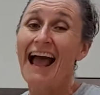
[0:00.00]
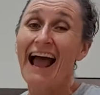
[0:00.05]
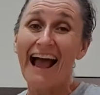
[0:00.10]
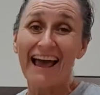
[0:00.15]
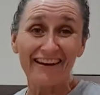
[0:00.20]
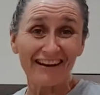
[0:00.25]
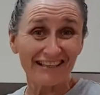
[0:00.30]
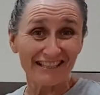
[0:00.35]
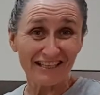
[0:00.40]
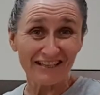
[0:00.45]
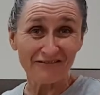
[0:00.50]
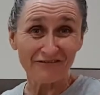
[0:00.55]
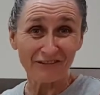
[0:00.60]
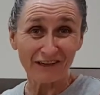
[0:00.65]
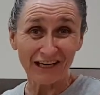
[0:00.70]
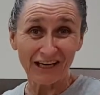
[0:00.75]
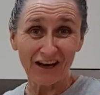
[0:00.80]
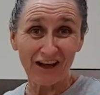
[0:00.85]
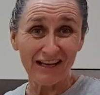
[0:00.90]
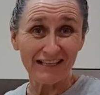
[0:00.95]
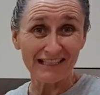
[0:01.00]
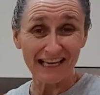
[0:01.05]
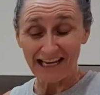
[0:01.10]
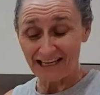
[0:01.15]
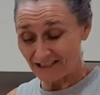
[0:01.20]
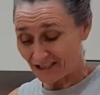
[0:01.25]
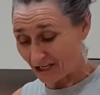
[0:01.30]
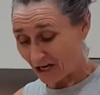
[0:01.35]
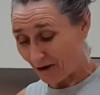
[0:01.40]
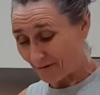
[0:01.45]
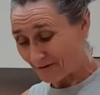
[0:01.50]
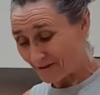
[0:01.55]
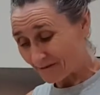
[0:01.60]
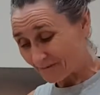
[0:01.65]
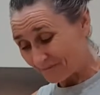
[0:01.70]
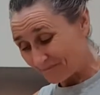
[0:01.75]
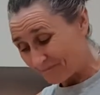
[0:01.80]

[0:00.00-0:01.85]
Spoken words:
And I didn't realise that until I was